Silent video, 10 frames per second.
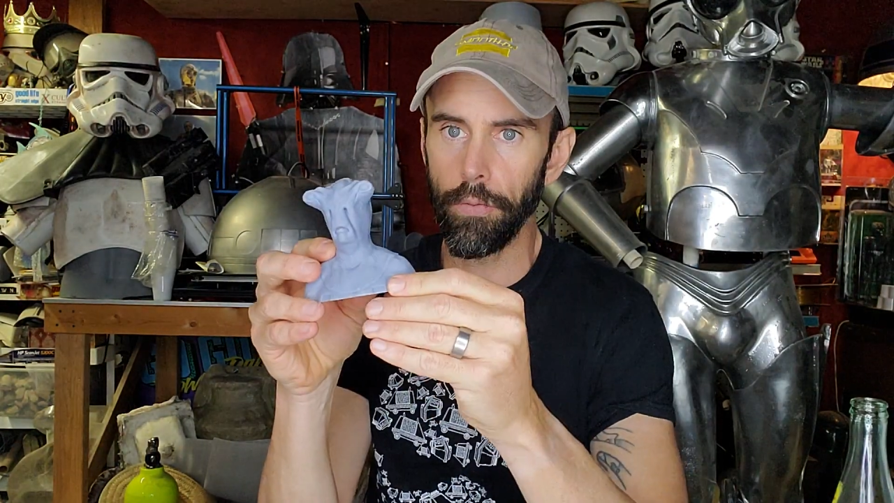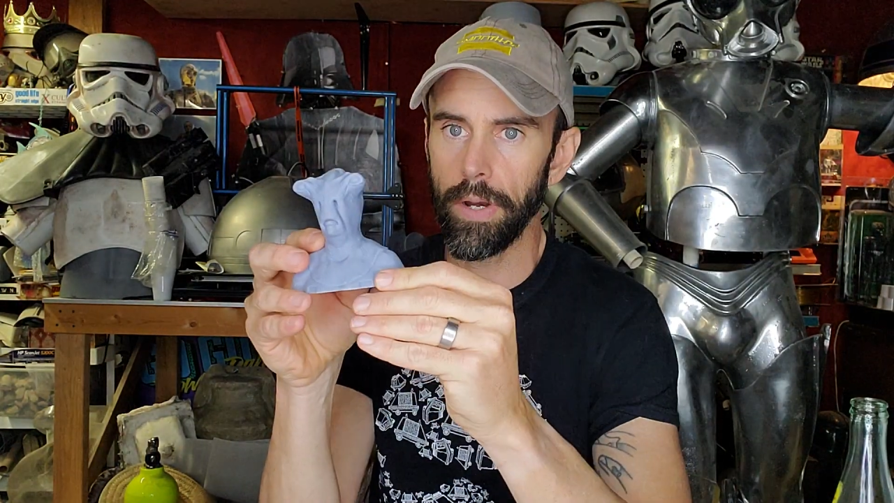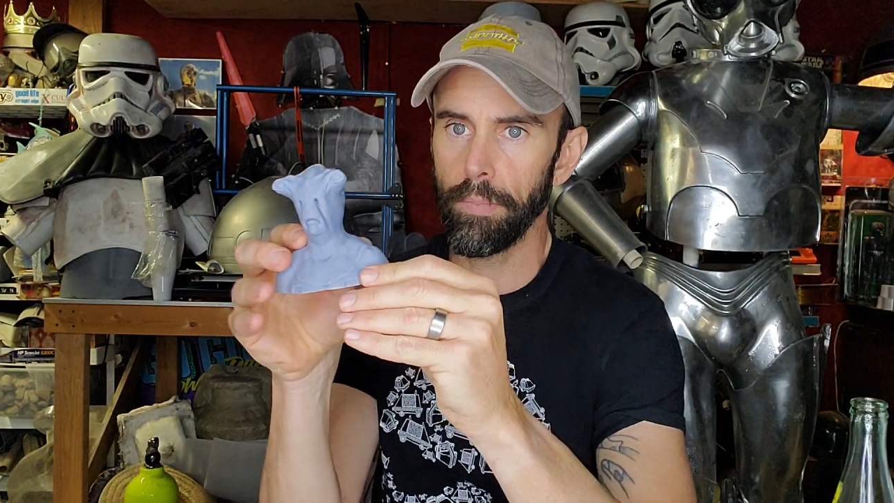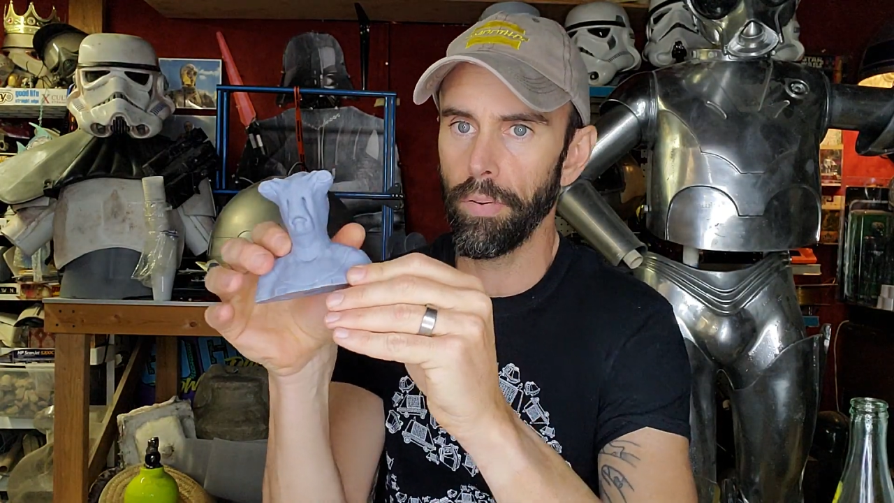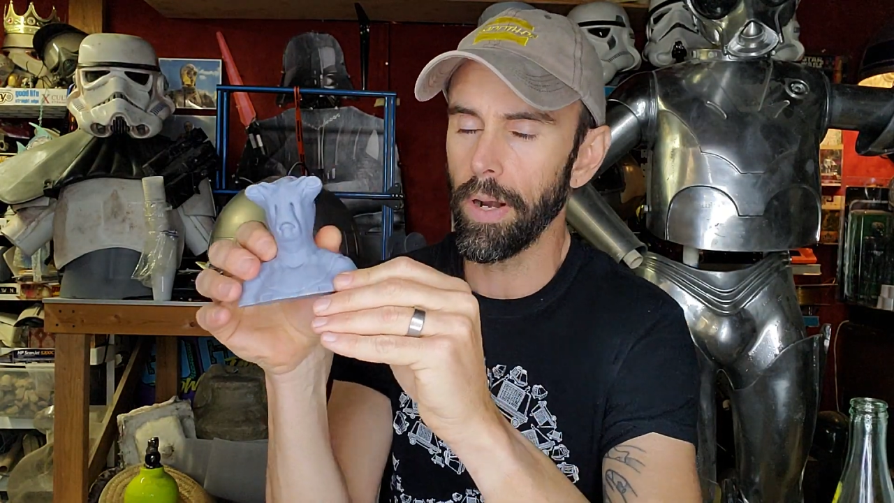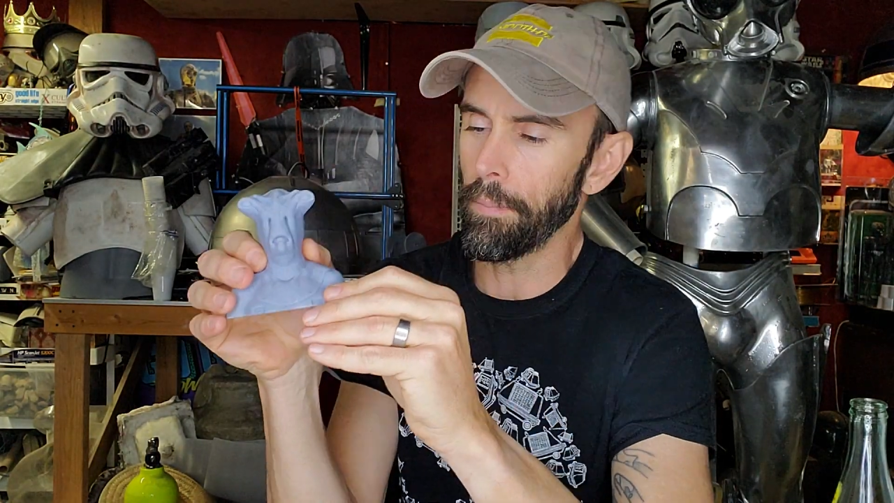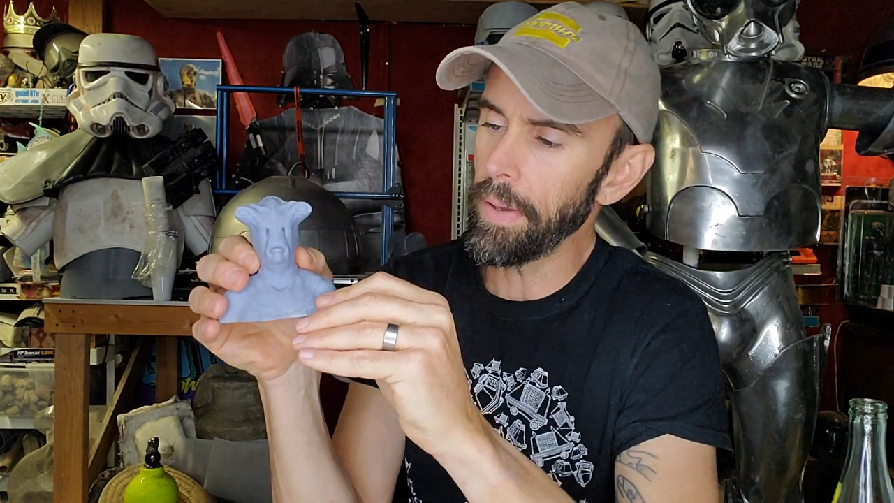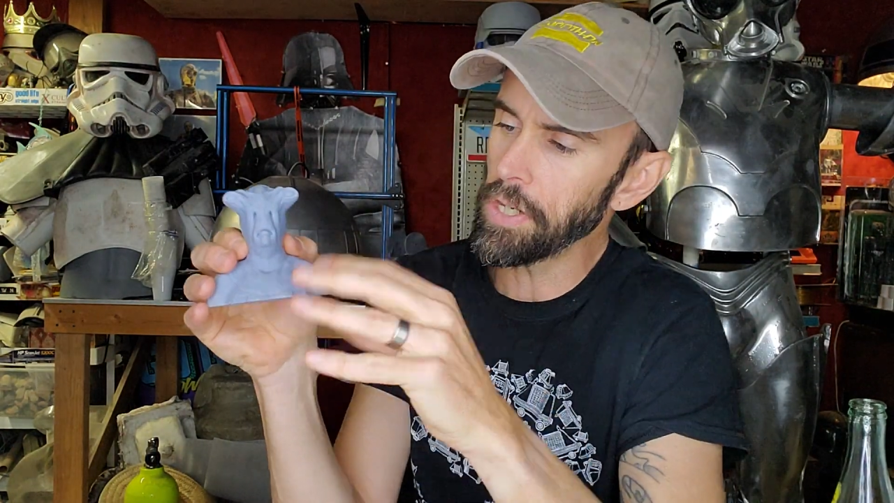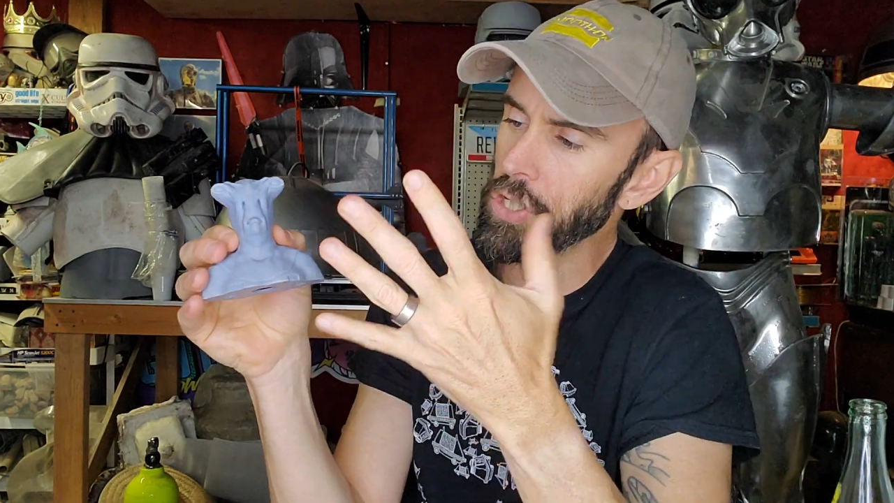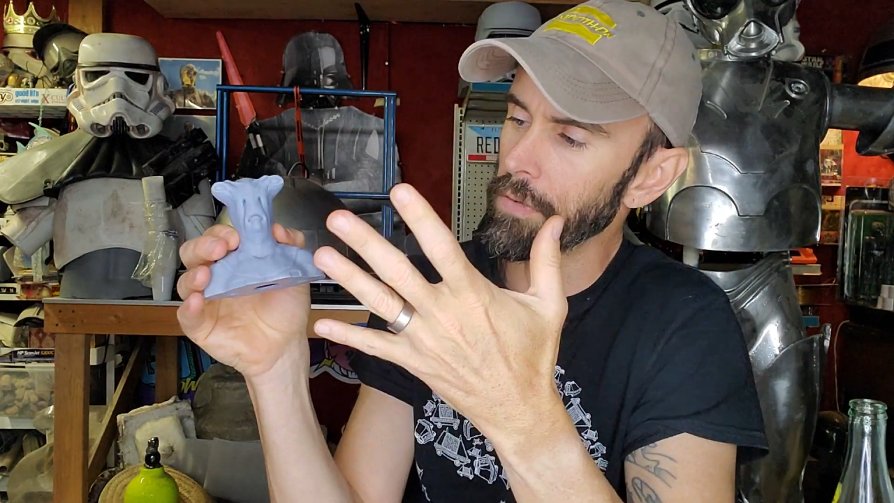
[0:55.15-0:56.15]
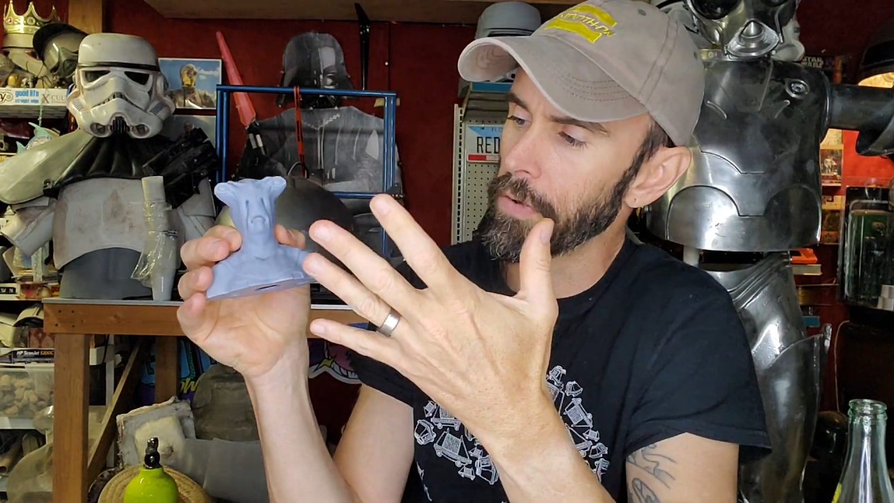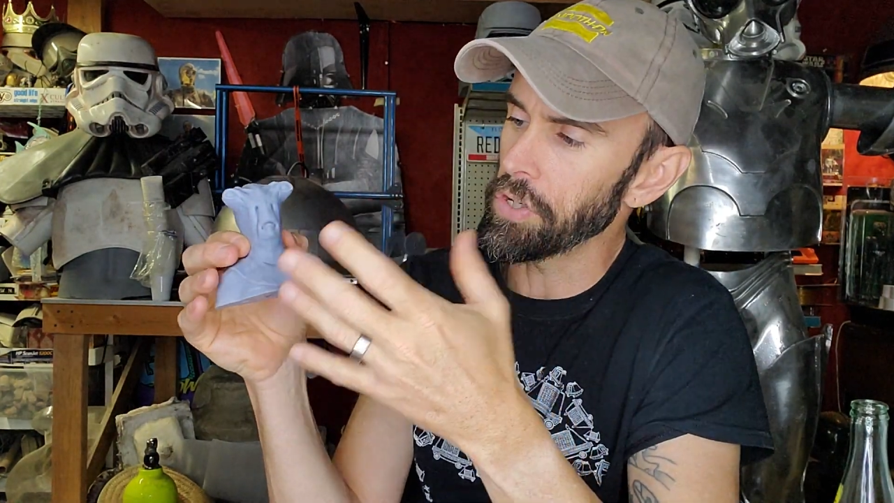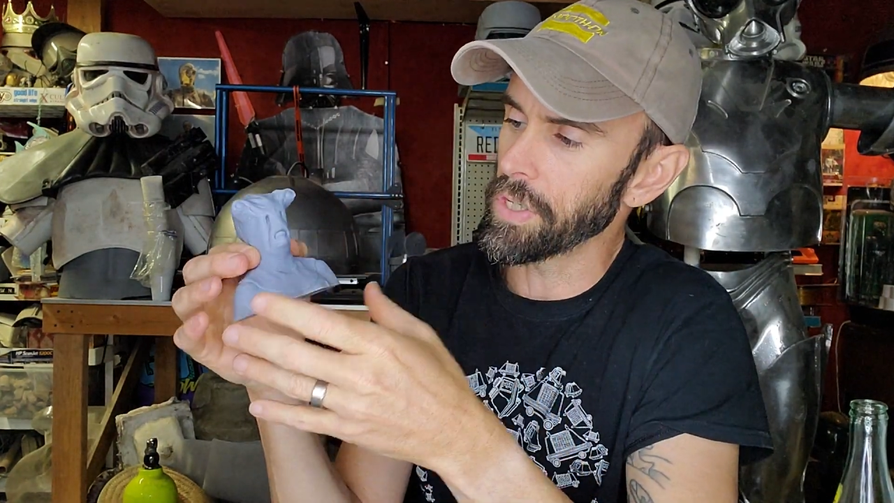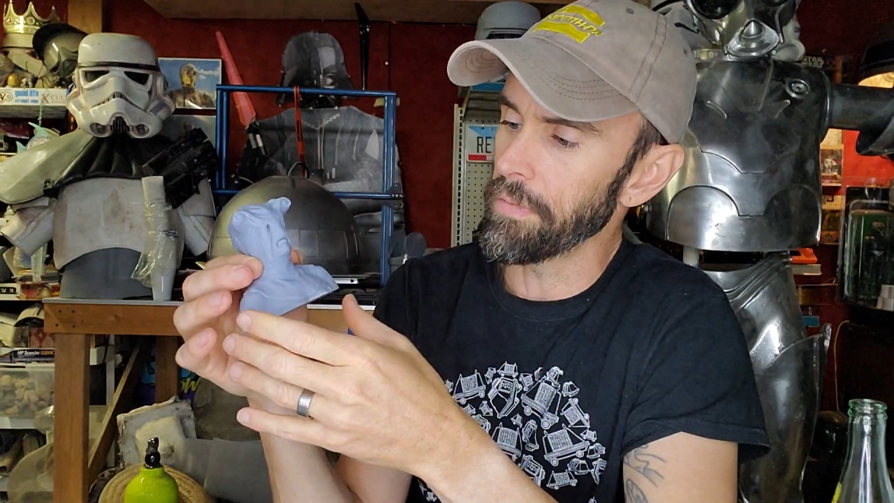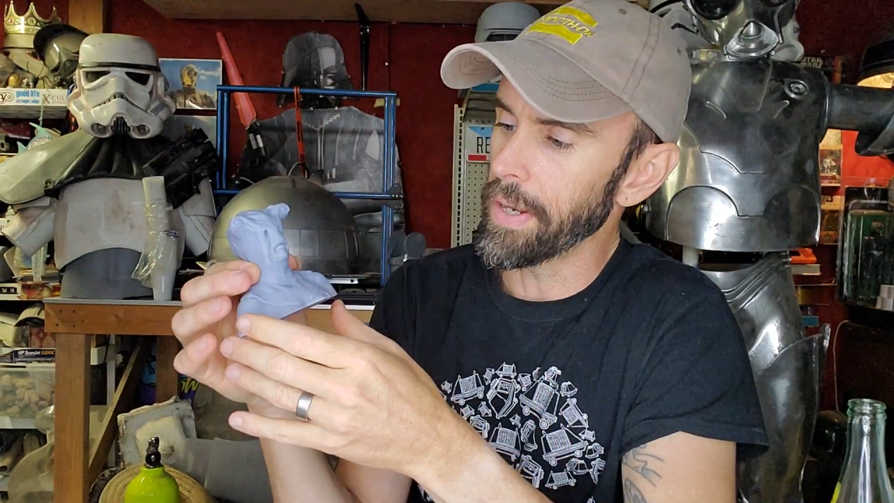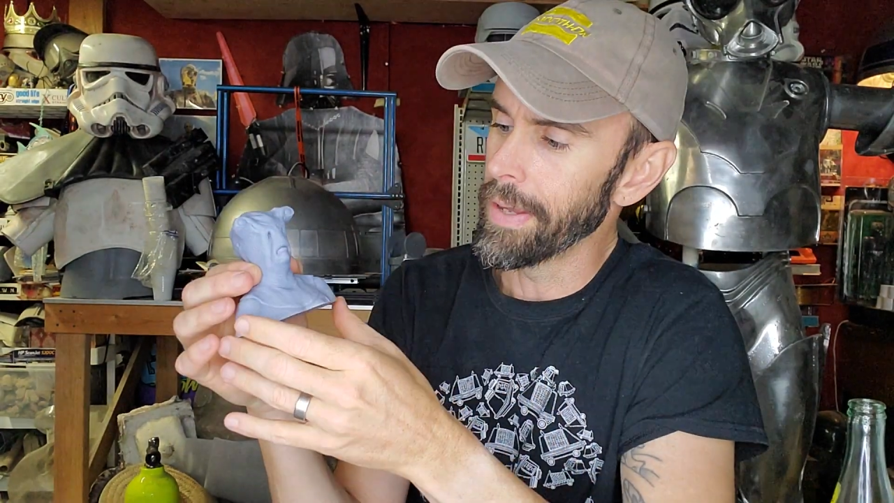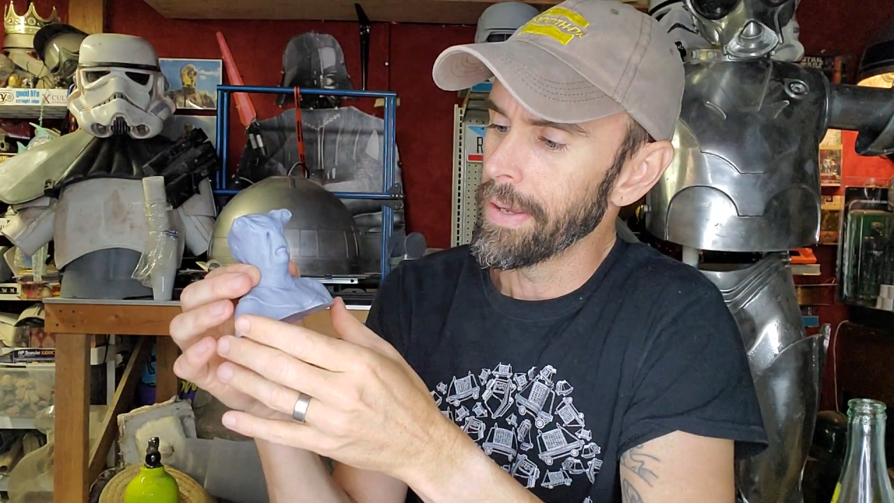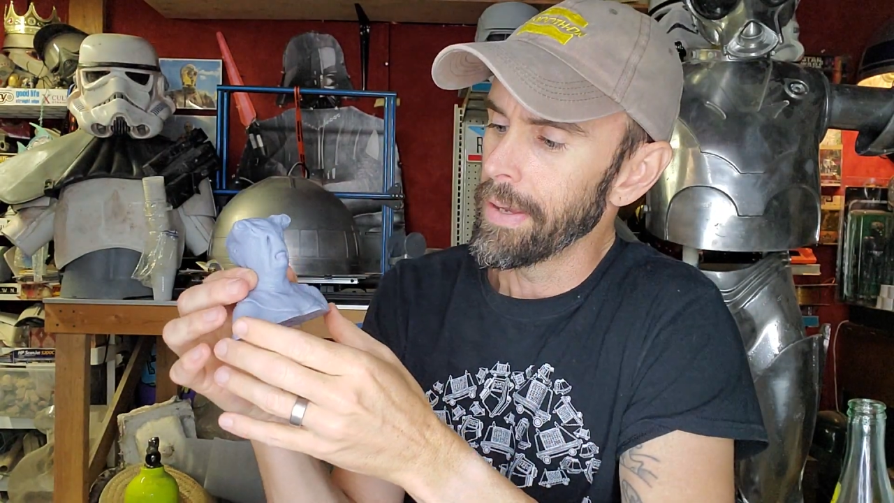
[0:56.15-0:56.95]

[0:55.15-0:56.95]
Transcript: 3D print, miniature version of it.